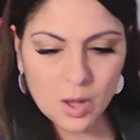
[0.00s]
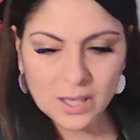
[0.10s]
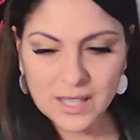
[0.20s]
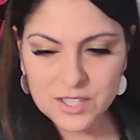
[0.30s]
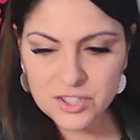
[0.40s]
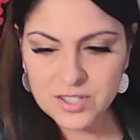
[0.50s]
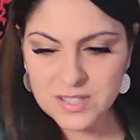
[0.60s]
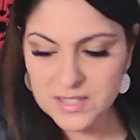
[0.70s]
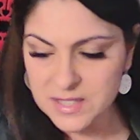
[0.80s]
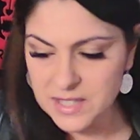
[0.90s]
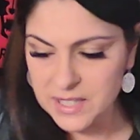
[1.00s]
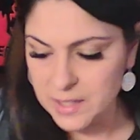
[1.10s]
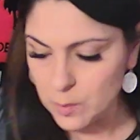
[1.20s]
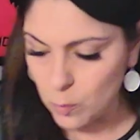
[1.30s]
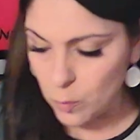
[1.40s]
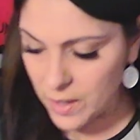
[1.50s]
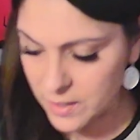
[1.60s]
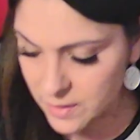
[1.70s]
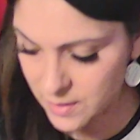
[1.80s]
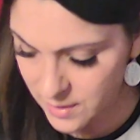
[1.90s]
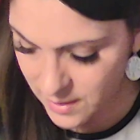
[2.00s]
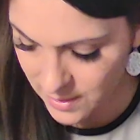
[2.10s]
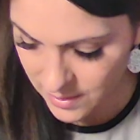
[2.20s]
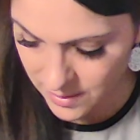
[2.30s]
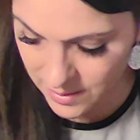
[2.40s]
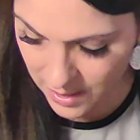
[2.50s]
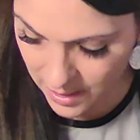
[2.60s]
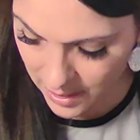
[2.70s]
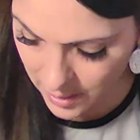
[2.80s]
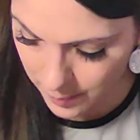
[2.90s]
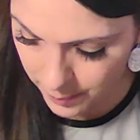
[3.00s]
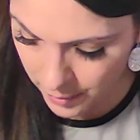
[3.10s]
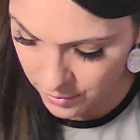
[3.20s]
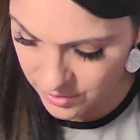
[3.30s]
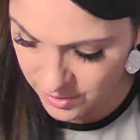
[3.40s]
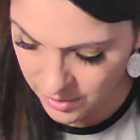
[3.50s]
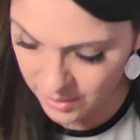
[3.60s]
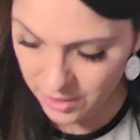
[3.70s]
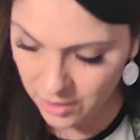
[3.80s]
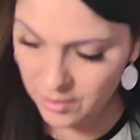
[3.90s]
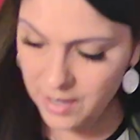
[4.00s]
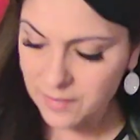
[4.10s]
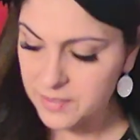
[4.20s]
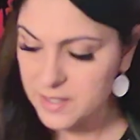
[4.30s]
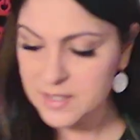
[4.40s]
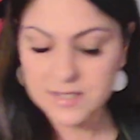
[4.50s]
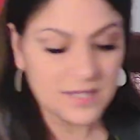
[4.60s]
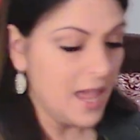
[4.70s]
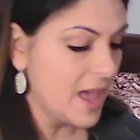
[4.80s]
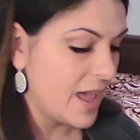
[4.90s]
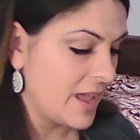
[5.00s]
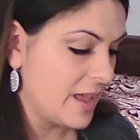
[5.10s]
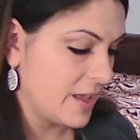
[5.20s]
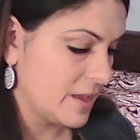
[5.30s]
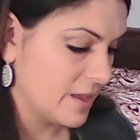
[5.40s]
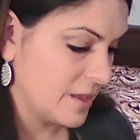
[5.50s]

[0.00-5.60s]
Let's just see, what does this person here have to say?